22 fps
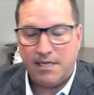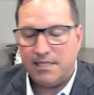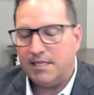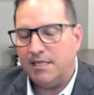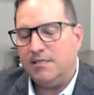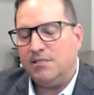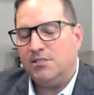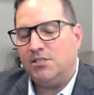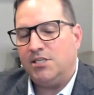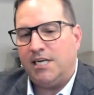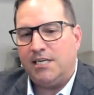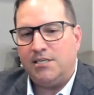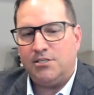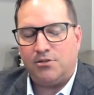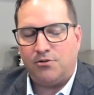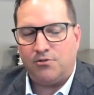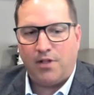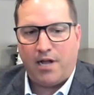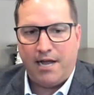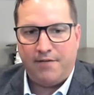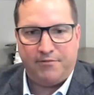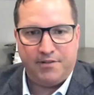It didn't change their
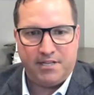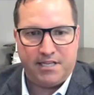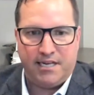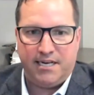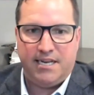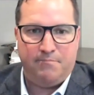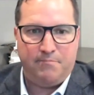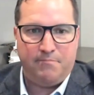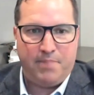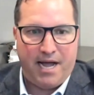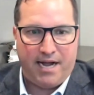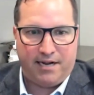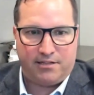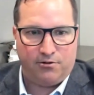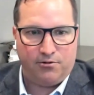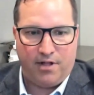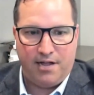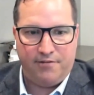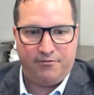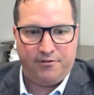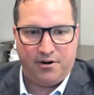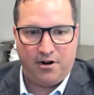life. It didn't impact their
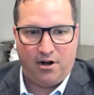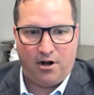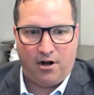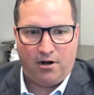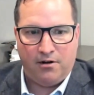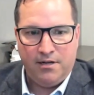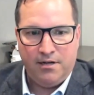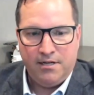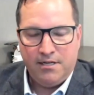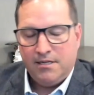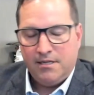life at all.